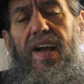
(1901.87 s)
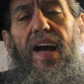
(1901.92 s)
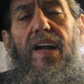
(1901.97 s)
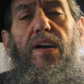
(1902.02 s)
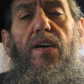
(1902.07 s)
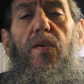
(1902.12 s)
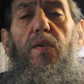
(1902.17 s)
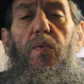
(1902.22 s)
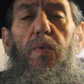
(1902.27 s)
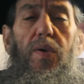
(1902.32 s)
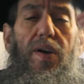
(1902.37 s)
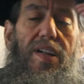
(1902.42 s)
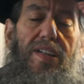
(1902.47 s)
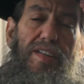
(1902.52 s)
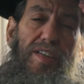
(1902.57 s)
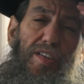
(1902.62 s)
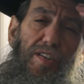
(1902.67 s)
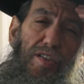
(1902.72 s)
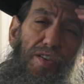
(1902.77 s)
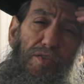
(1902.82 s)
And according
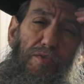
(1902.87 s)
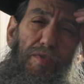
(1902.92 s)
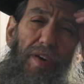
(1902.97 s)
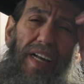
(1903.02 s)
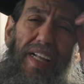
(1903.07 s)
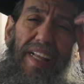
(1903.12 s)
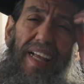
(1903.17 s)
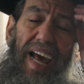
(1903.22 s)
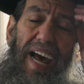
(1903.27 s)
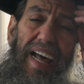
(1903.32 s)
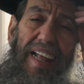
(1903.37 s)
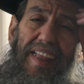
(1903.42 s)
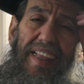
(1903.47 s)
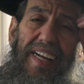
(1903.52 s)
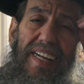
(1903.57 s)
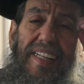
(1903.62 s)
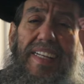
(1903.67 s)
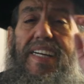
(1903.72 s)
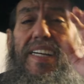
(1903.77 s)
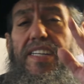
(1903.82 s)
to strict
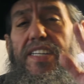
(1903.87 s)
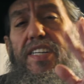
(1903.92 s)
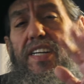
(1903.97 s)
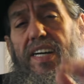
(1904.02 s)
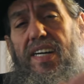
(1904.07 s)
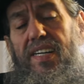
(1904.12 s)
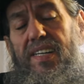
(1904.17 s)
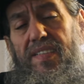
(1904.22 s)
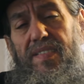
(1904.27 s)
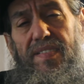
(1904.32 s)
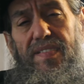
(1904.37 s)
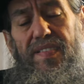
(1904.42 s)
Catholic teaching,